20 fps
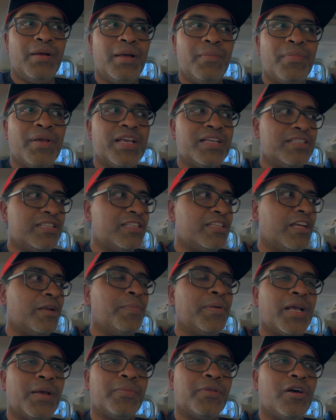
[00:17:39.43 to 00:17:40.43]
Because it's going to
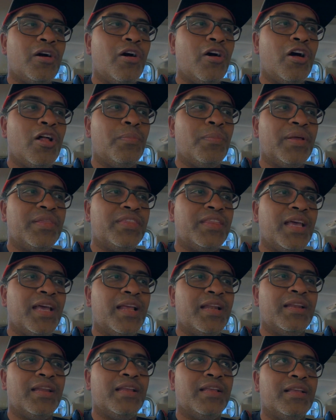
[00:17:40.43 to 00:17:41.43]
pick up the call, but
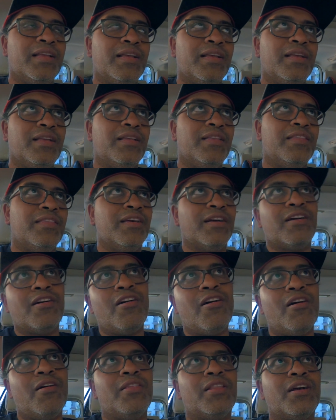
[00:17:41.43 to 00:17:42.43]
then the
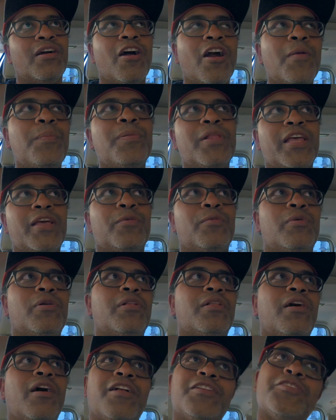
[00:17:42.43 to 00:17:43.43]
CarPlay
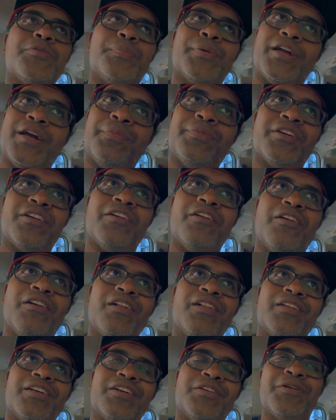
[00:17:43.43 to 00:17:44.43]
will also pick up the
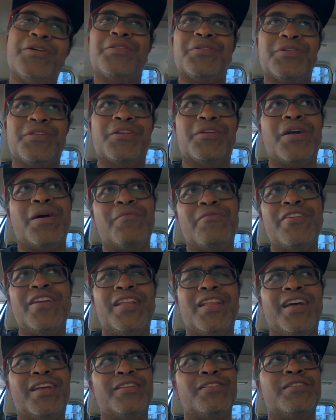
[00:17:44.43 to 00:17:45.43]
call going through the Grom
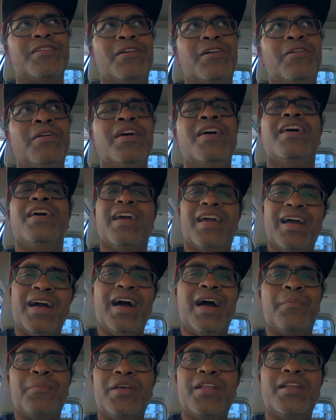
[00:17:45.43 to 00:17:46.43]
VLine. So
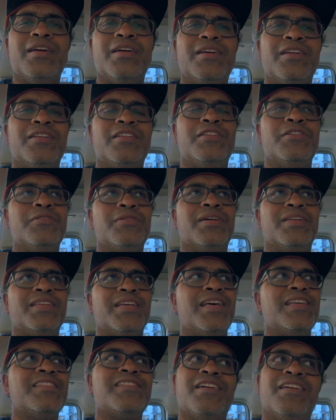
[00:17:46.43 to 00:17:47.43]
I'm going to do a
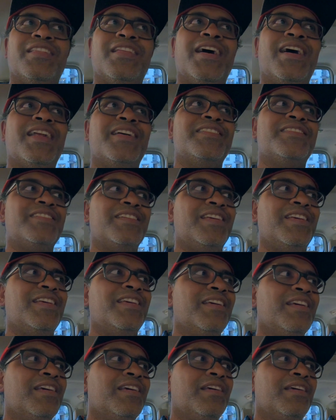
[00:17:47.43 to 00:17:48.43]
test on that and
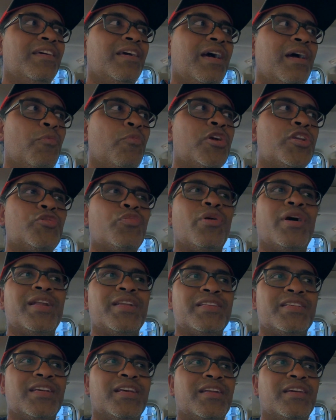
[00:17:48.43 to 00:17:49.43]
see which one
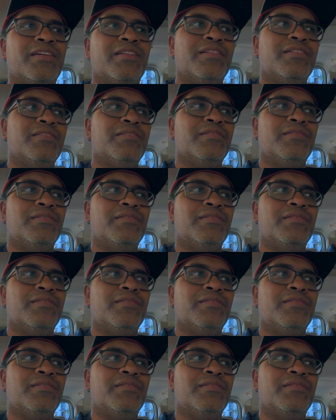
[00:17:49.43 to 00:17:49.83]
is going to,